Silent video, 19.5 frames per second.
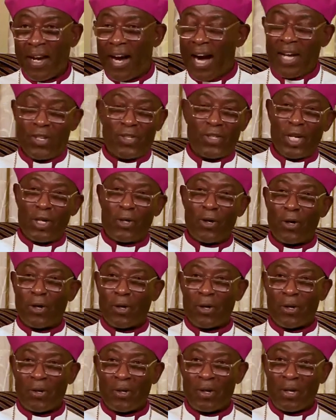
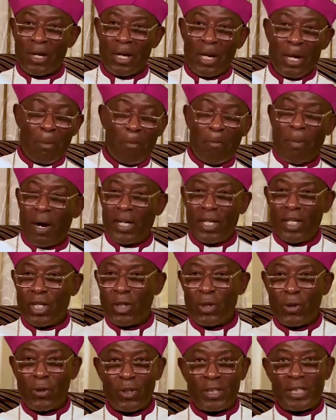Arsenal, Man
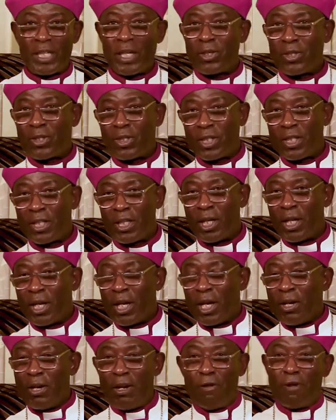U, Chelsea,
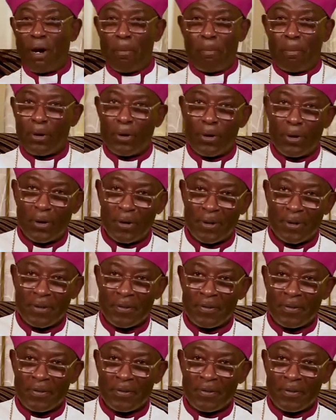Liverpool.